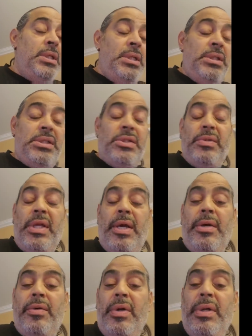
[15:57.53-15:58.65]
So
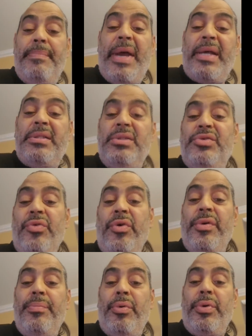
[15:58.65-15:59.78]
now back to the
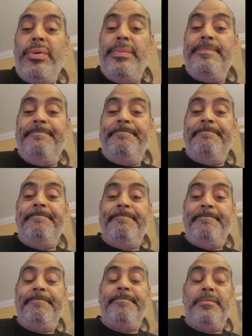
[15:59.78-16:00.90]
drawing board.
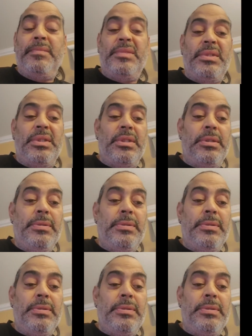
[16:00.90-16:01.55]
Yeah.